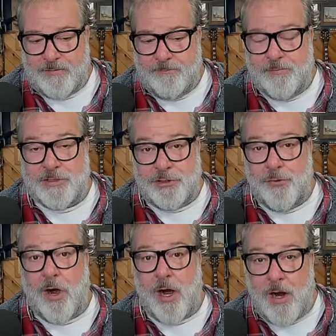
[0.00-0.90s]
But
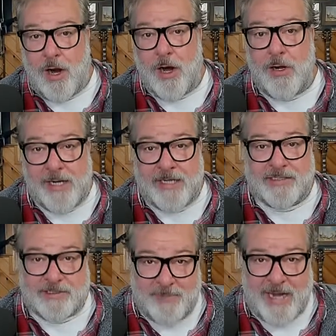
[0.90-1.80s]
you are
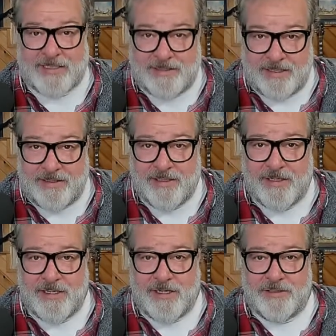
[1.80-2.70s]
expected
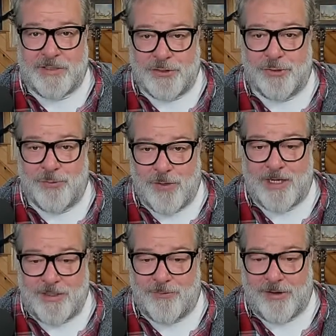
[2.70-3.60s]
to do
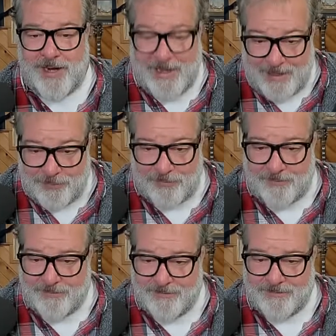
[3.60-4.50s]
what you are
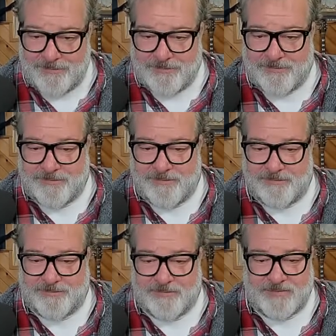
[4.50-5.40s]
able.
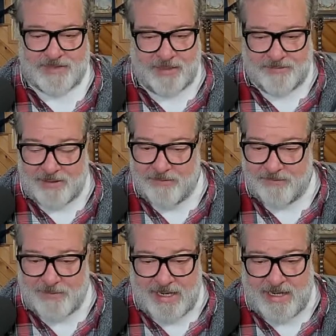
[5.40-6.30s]
Same thing
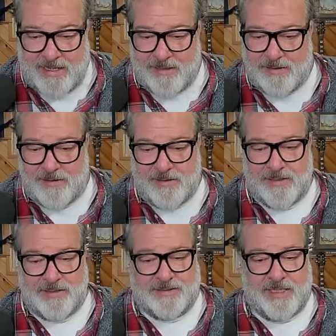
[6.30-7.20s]
with me.
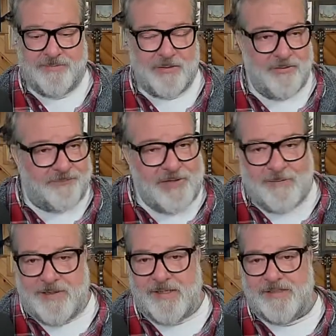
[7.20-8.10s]
Same thing with
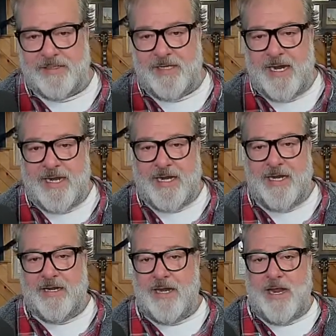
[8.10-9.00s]
Phoebe and
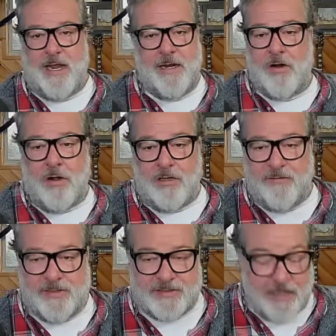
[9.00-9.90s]
Delaney and all
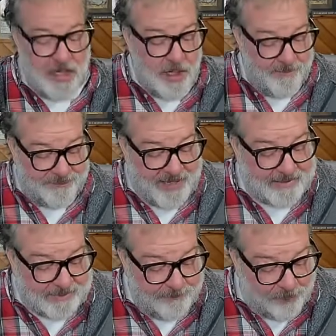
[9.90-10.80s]
of us.
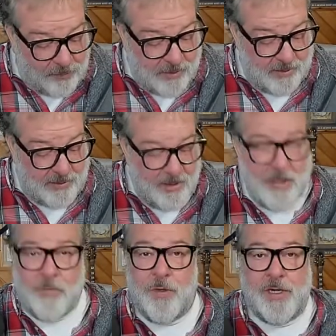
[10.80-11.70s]
That's important.
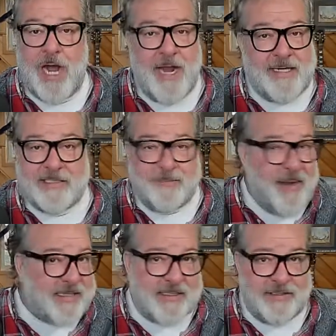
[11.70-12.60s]
We're not
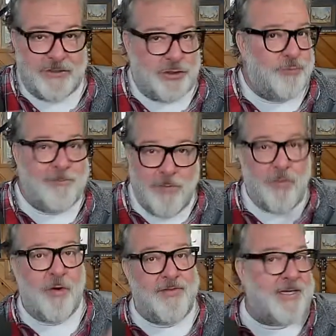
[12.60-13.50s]
expected to do
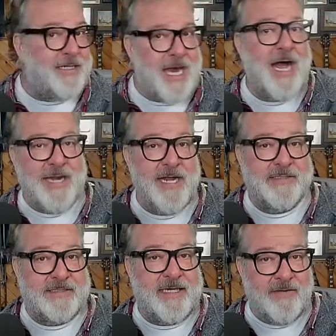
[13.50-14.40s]
more than God
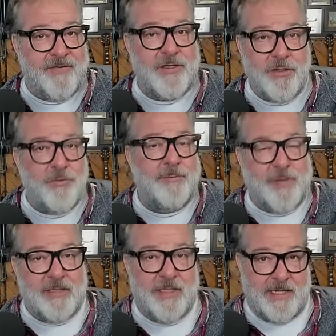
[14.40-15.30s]
has given you
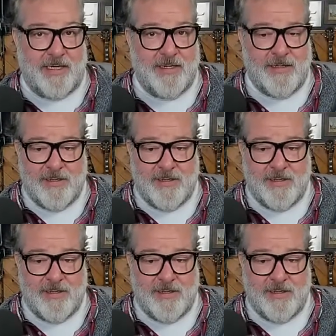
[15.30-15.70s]
ability.